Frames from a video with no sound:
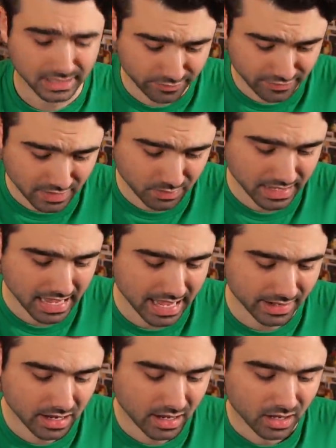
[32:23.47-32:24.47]
And then we
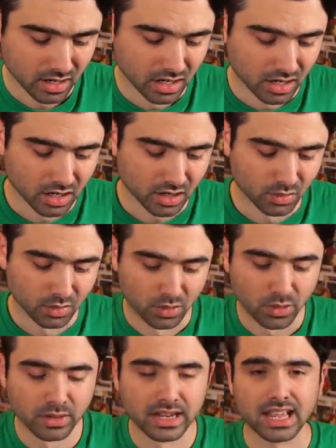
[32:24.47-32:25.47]
had
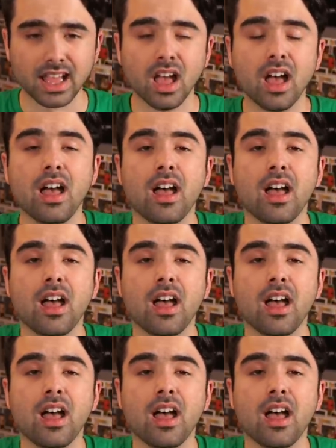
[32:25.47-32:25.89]
Rudy,